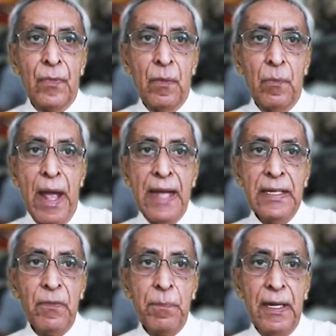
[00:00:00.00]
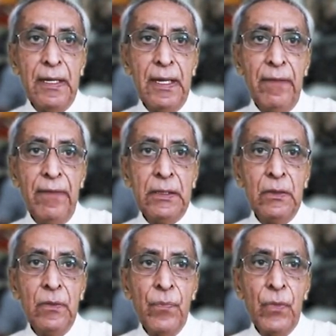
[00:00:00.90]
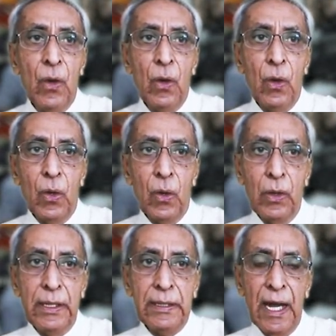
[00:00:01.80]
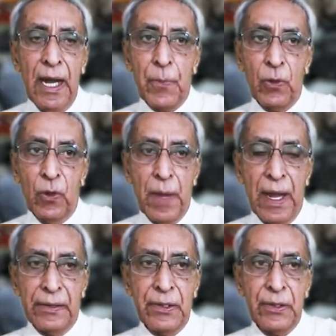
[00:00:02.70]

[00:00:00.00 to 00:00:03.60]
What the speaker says: Banks will deal with only the approved bank.